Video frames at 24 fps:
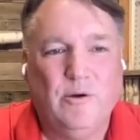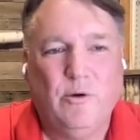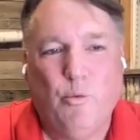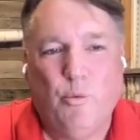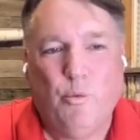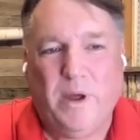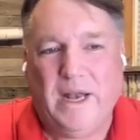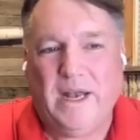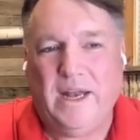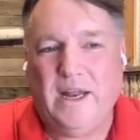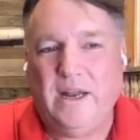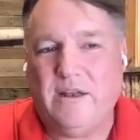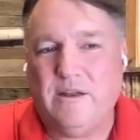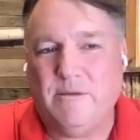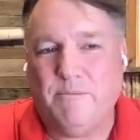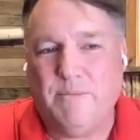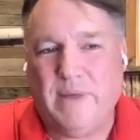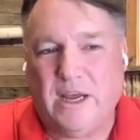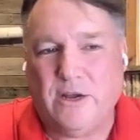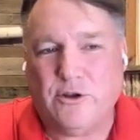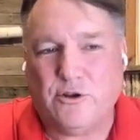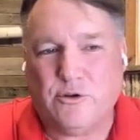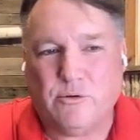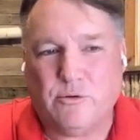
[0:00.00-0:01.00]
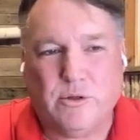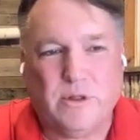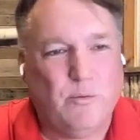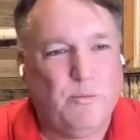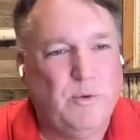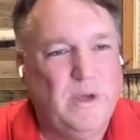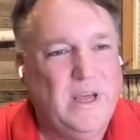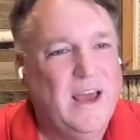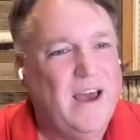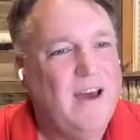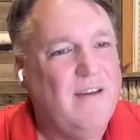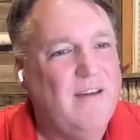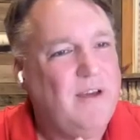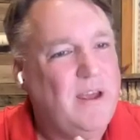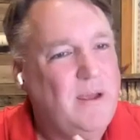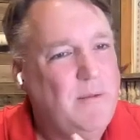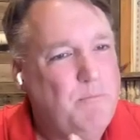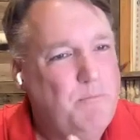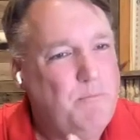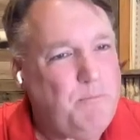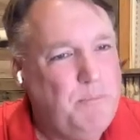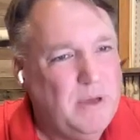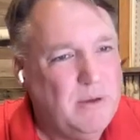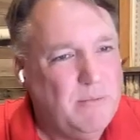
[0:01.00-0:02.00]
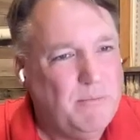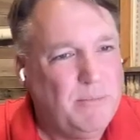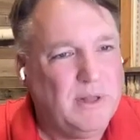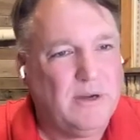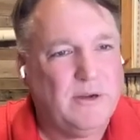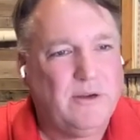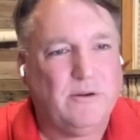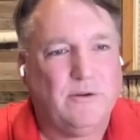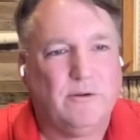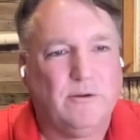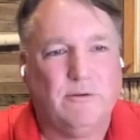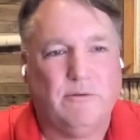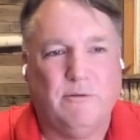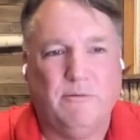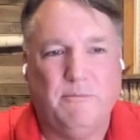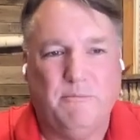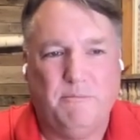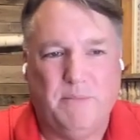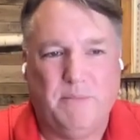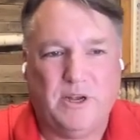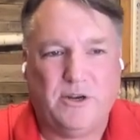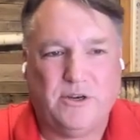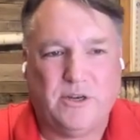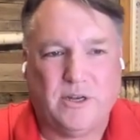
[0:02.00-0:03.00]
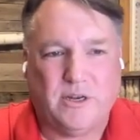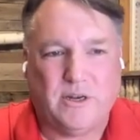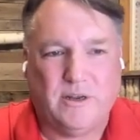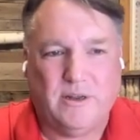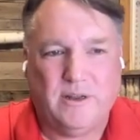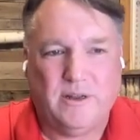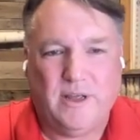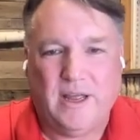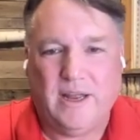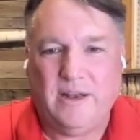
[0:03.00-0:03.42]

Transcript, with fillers: We need to make sure that we have a biblical mission.